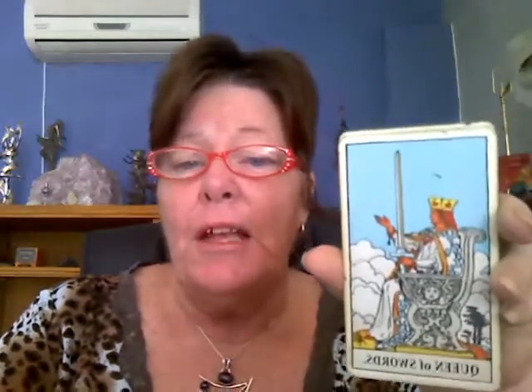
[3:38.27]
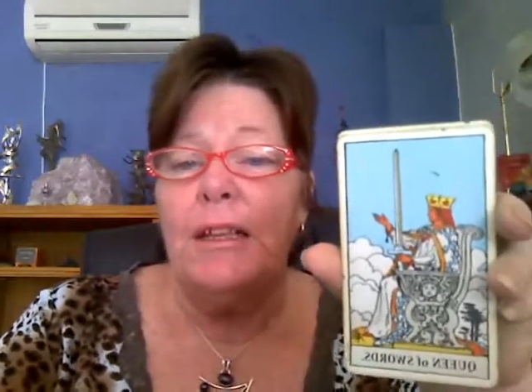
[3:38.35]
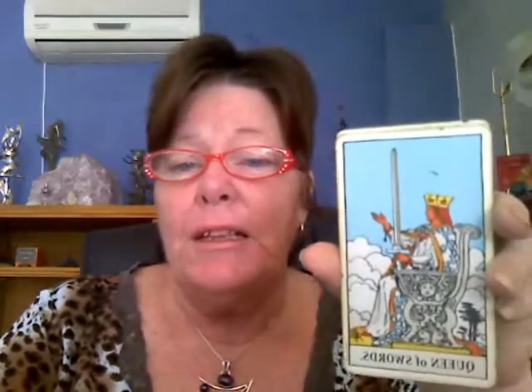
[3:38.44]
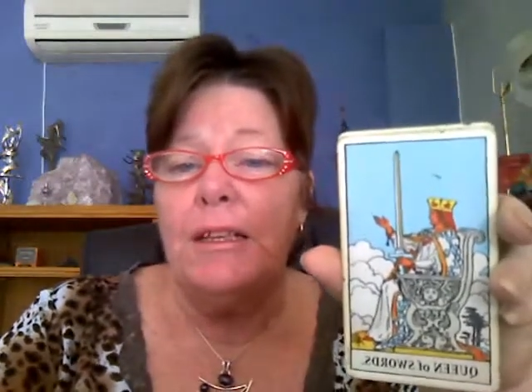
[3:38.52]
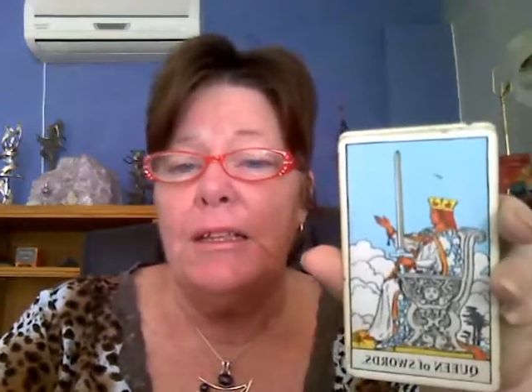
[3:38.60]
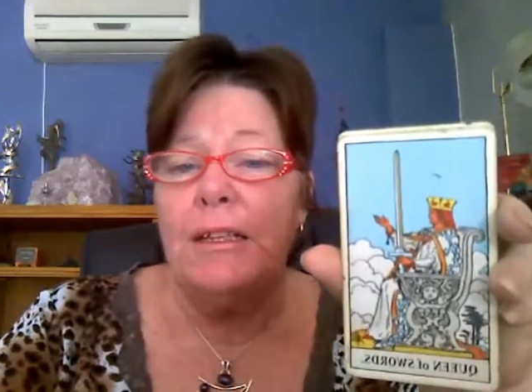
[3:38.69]

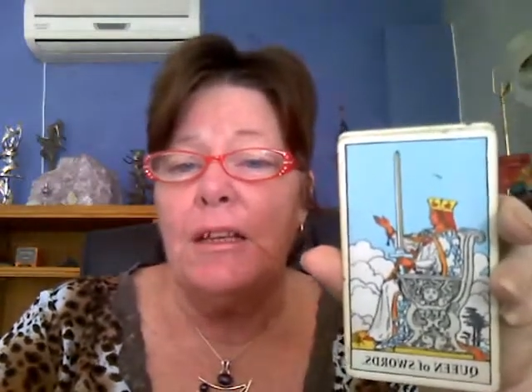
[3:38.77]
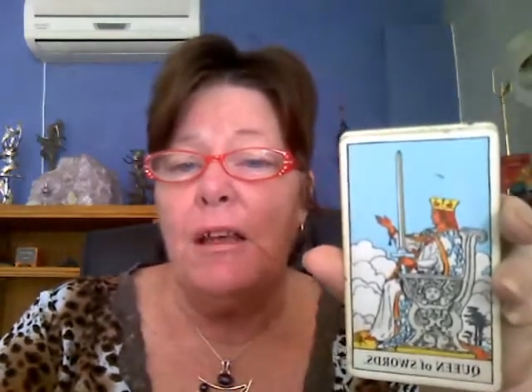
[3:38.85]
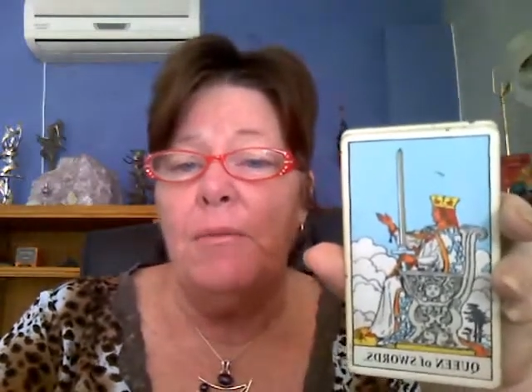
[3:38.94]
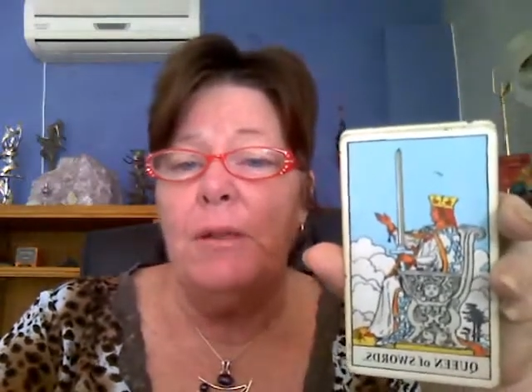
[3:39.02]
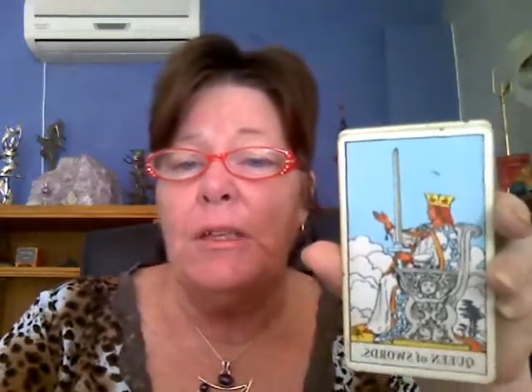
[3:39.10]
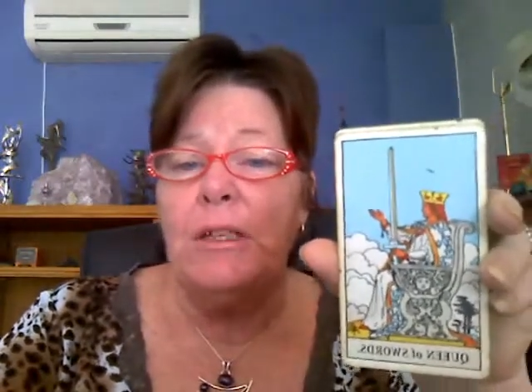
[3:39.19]
At this
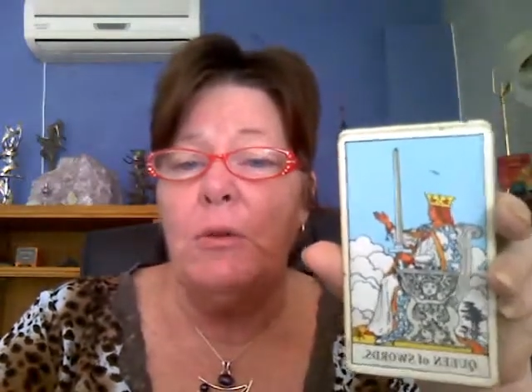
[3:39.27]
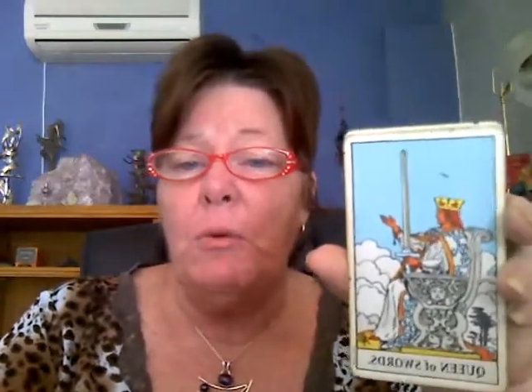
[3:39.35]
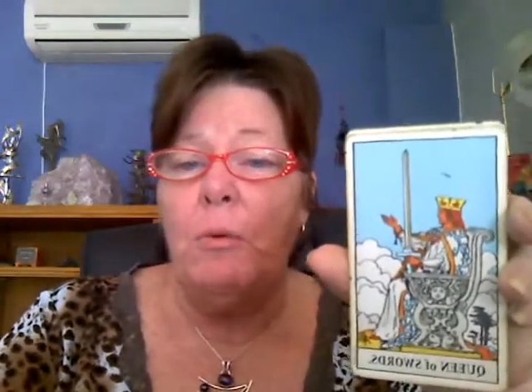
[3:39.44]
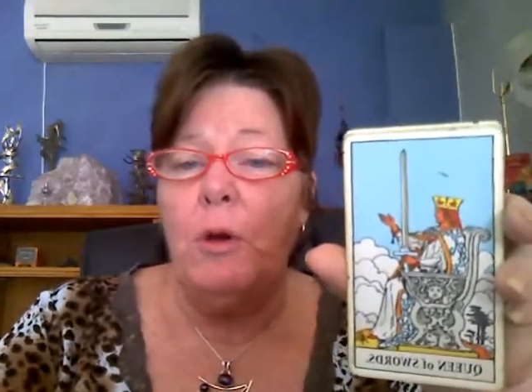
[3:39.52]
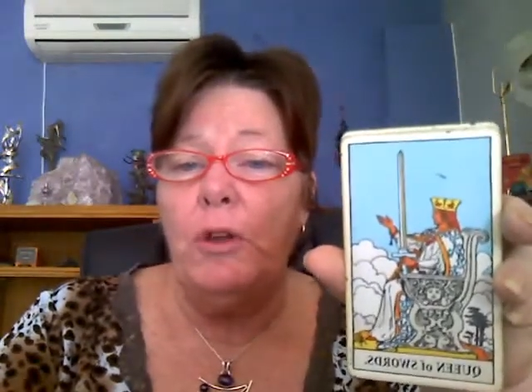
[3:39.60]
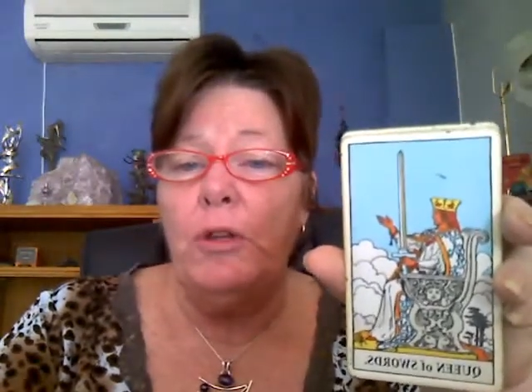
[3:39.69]
time, it's
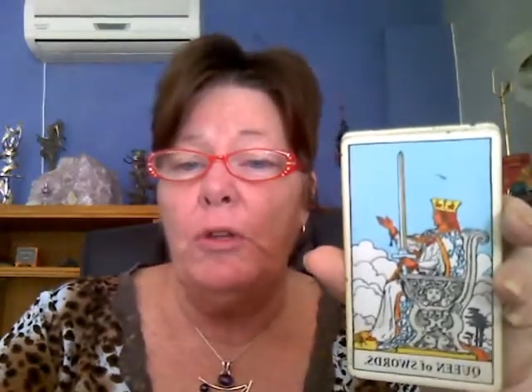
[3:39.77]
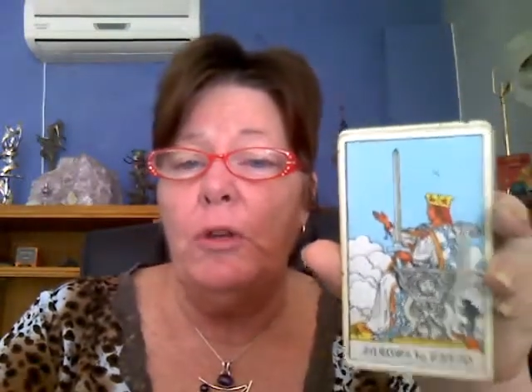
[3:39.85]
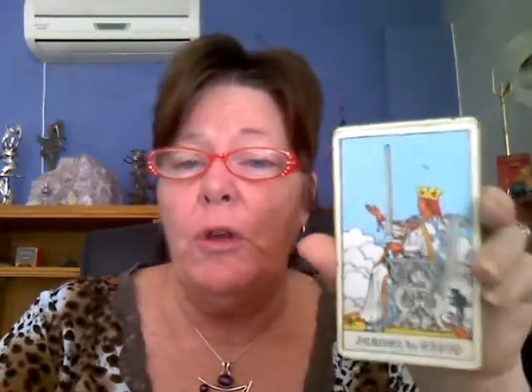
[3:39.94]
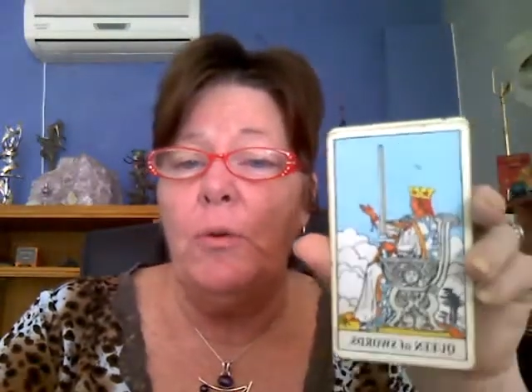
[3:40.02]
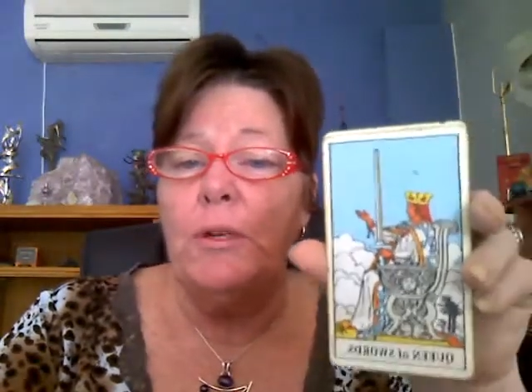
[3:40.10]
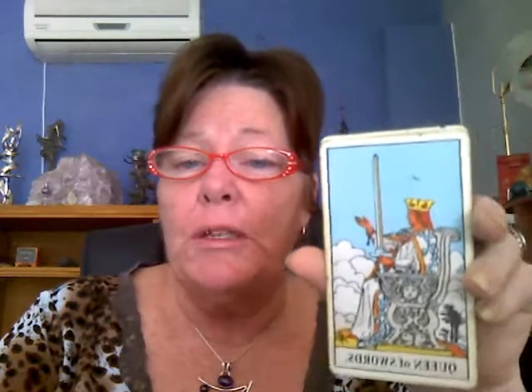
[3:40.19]
not what you
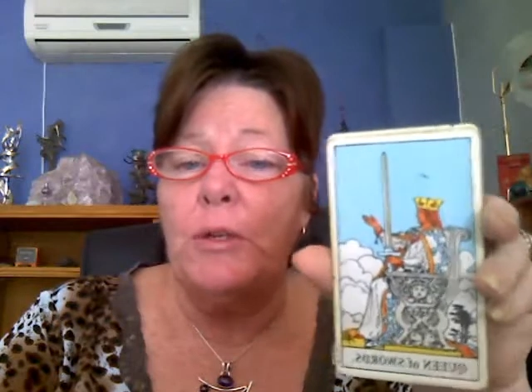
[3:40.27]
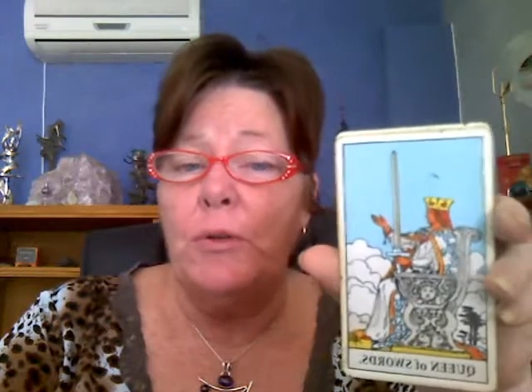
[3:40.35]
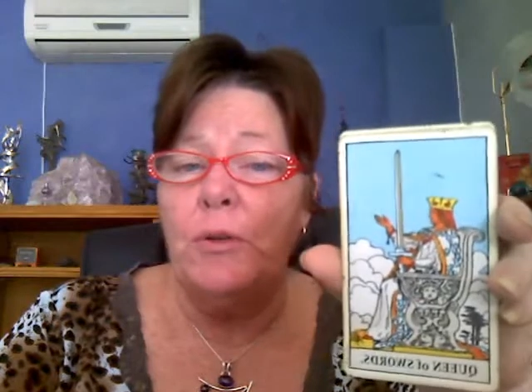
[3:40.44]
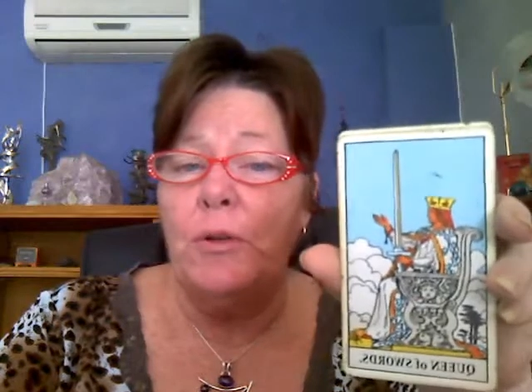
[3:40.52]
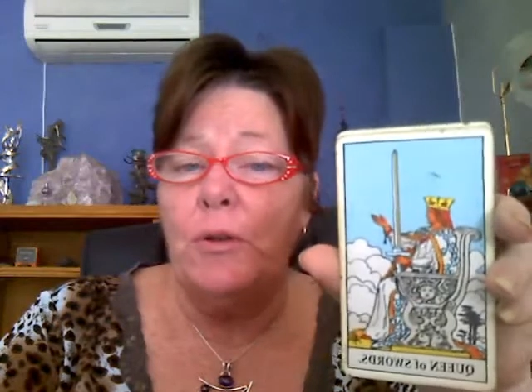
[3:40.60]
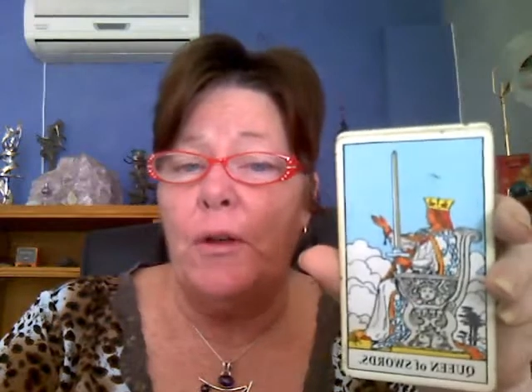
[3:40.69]
know, it's
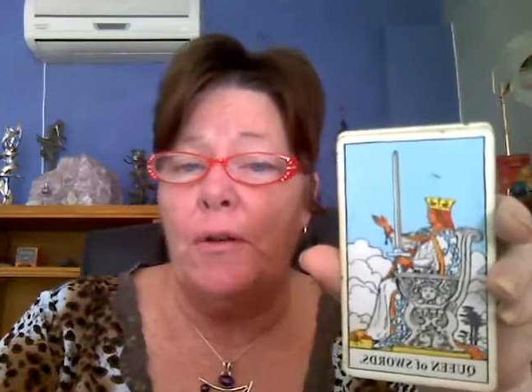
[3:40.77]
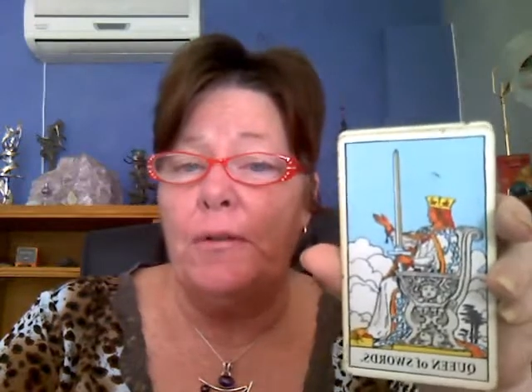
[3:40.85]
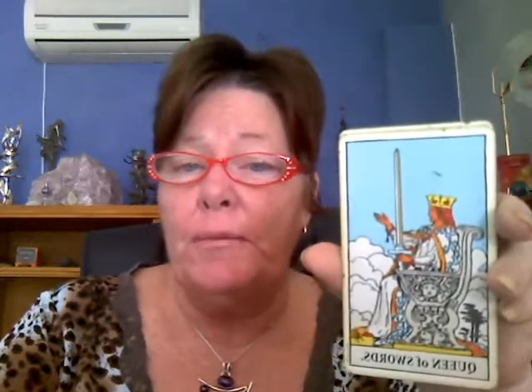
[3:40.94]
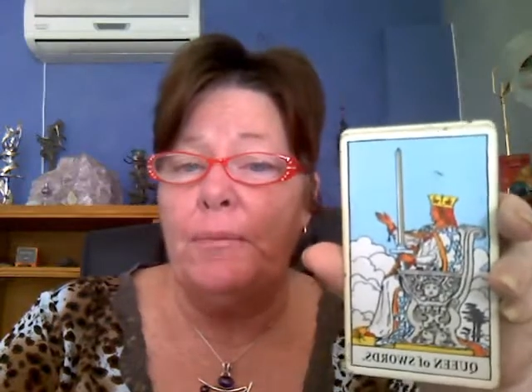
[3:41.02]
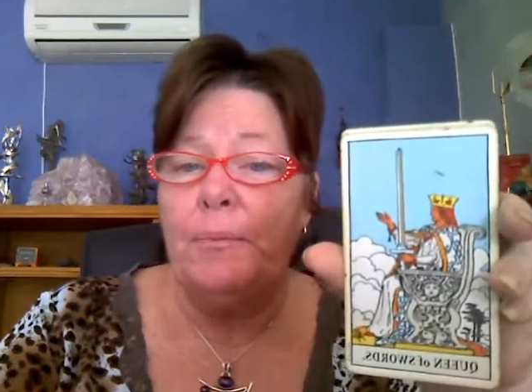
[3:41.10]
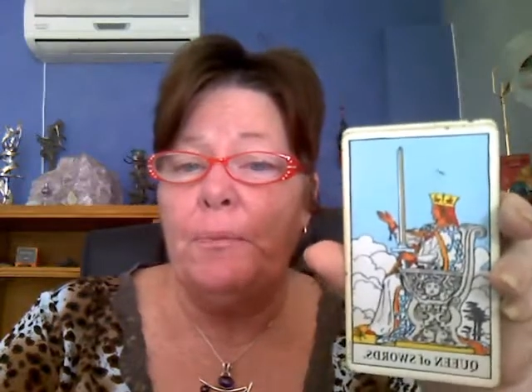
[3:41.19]
who you know.